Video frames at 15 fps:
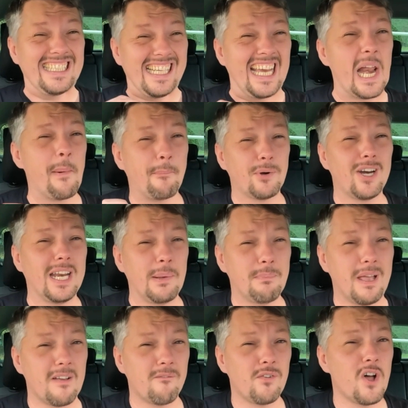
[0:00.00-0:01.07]
get a pretty
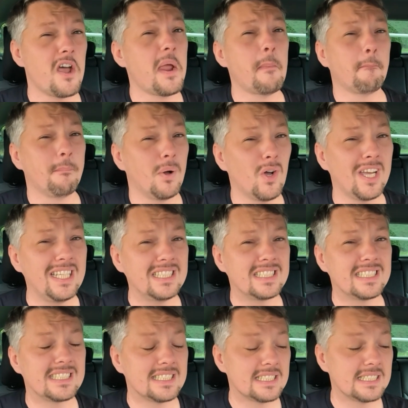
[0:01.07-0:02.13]
big fine, points,